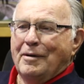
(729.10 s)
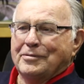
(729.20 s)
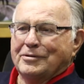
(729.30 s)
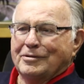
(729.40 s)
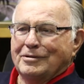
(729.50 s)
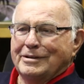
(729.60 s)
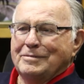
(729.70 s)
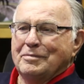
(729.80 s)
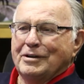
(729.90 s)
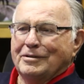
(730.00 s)
obstacle
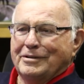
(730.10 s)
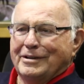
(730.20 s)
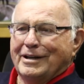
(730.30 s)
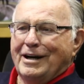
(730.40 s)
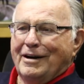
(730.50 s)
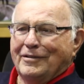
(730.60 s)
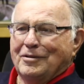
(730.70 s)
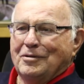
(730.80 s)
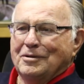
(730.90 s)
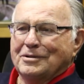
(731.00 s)
in building the golf
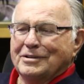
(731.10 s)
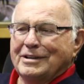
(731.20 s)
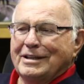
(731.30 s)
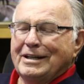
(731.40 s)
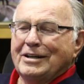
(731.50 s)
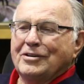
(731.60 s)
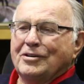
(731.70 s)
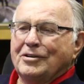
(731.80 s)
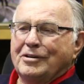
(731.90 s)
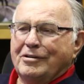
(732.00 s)
course to
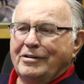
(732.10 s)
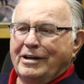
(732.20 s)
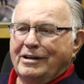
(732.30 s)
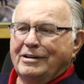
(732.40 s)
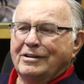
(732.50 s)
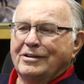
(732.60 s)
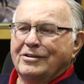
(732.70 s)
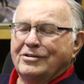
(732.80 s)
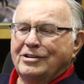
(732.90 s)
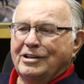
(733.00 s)
her credit,
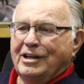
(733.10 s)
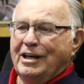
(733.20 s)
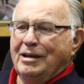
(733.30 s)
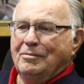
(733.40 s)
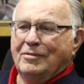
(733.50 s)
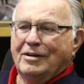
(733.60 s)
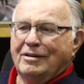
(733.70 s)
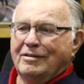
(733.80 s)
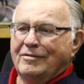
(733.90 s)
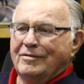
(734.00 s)
she came
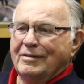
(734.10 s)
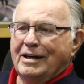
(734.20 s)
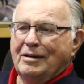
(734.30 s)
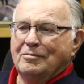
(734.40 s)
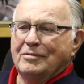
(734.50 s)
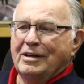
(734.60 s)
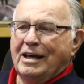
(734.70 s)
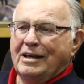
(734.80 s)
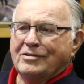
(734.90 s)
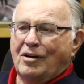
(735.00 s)
um, and,
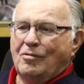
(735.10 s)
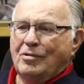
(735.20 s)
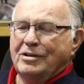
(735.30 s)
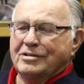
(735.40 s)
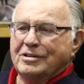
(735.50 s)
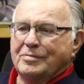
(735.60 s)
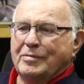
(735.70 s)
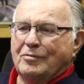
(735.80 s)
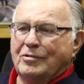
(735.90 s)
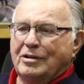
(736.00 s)
as always, has
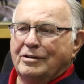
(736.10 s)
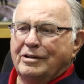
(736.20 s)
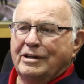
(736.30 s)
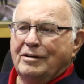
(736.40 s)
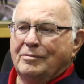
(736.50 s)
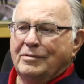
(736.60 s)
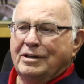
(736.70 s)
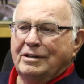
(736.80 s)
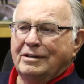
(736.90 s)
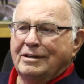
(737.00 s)
been willing to help
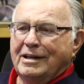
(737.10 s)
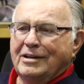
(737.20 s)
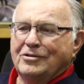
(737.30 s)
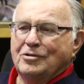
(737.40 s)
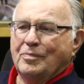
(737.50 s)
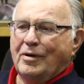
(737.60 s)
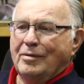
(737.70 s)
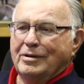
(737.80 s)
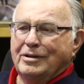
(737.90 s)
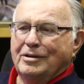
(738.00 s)
me. As you
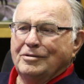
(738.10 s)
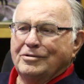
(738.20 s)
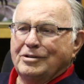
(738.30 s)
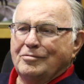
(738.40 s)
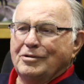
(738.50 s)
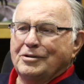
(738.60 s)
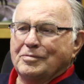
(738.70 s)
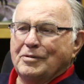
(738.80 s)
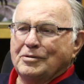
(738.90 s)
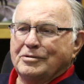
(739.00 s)
probably know, she runs
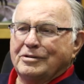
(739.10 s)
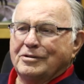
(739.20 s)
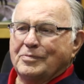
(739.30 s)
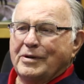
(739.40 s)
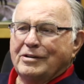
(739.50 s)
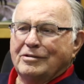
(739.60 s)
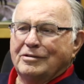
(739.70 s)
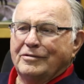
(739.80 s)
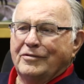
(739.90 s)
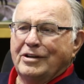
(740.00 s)
most of the special
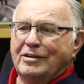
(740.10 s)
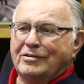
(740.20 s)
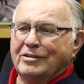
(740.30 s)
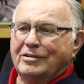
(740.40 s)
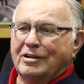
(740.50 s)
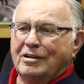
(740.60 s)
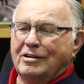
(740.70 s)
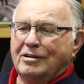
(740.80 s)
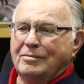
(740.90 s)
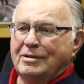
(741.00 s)
events at the
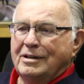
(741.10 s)
club,